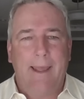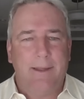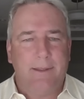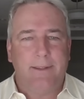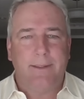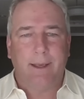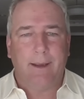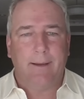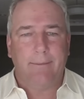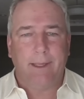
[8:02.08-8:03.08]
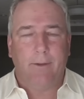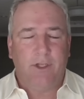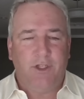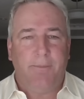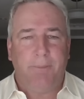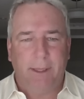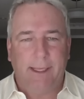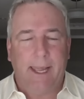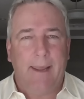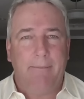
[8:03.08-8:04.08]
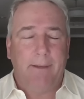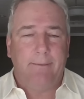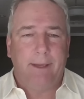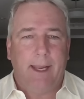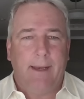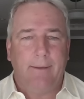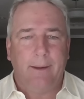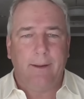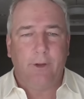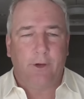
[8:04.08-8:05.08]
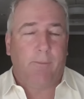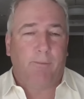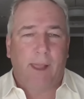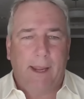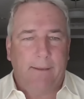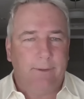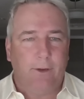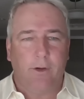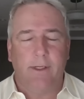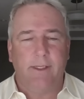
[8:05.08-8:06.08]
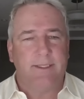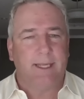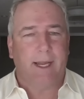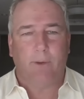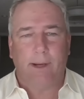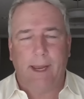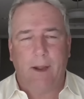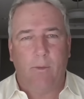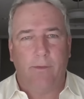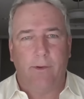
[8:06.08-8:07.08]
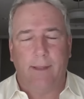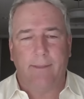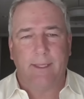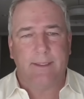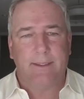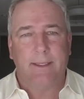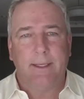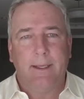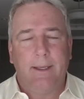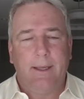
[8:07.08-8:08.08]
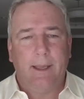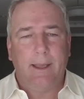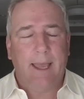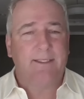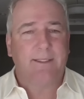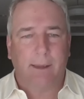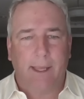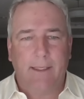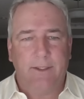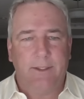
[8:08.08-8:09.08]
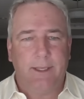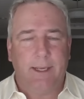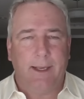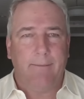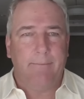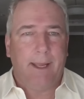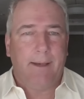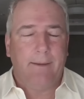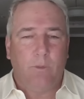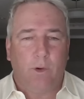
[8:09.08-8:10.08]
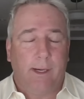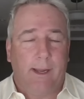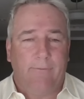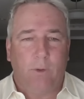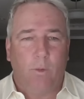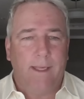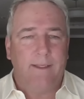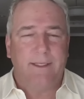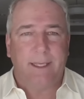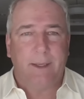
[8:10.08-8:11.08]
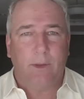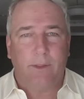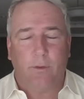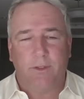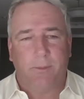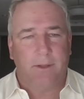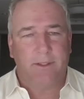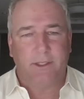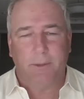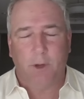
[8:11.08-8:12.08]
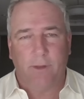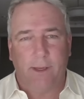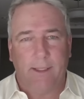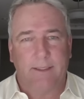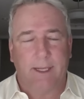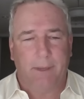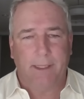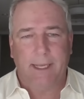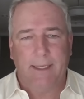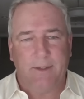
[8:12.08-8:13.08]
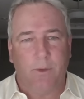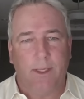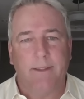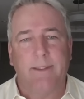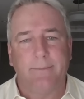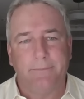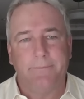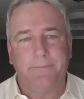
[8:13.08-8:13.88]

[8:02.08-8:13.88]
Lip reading: has, a chip in the game, and they're going to play it. They're going to decide right now whether or not this escalates, and we're going to have to wait and see what the response is going to be over the next coming days and weeks.